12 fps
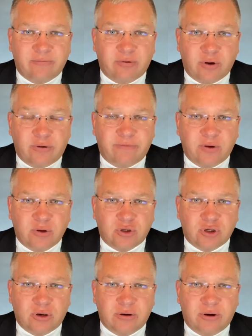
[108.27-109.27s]
for your
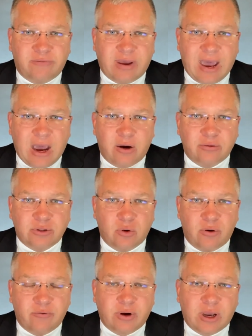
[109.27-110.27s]
future of how to
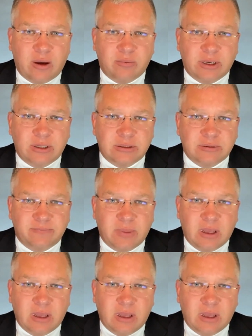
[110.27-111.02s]
overcome this.